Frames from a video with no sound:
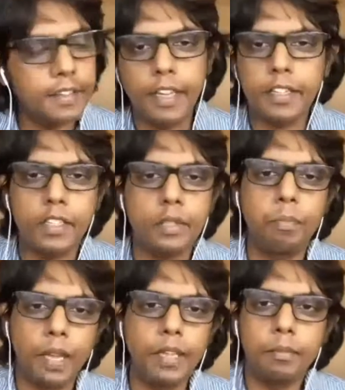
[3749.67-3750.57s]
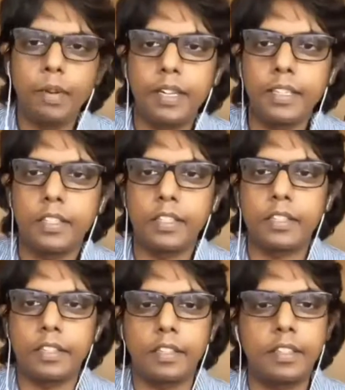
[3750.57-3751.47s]
that is by
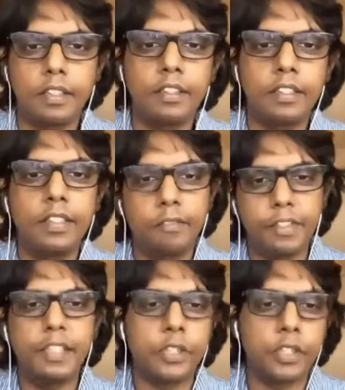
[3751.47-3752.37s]
its definition,